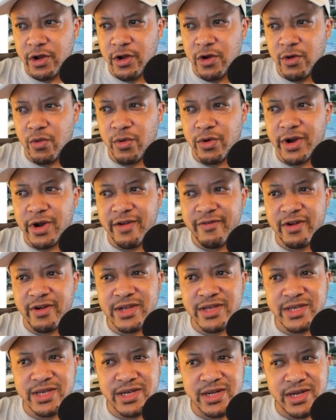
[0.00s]
were never
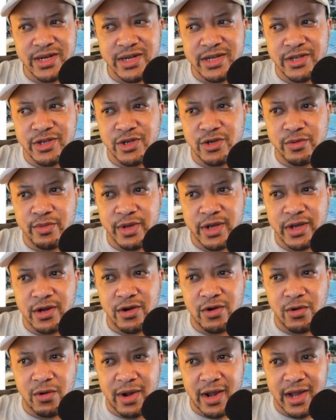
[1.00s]
intended to be
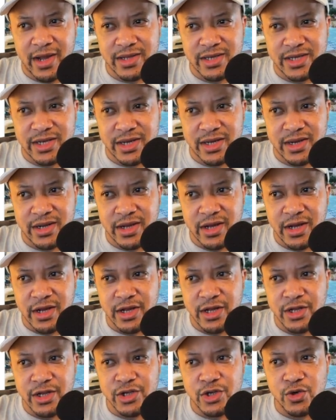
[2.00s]
granted
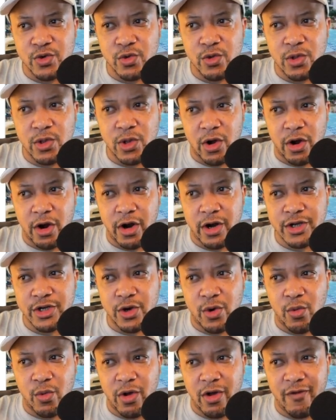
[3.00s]
to large,
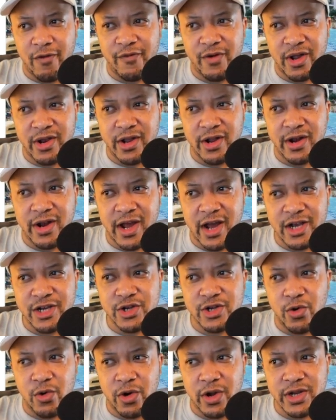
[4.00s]
well-funded
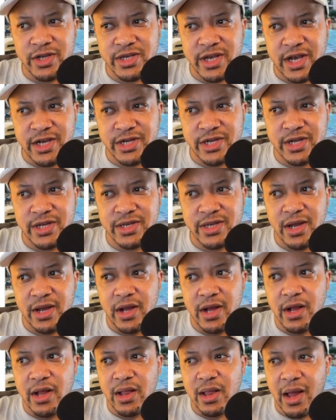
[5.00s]
national organizations
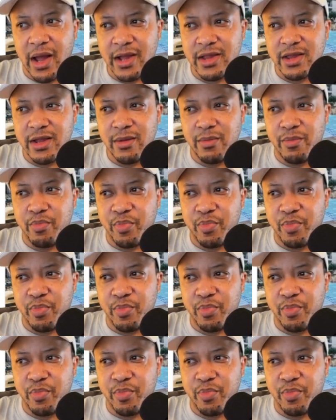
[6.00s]
like the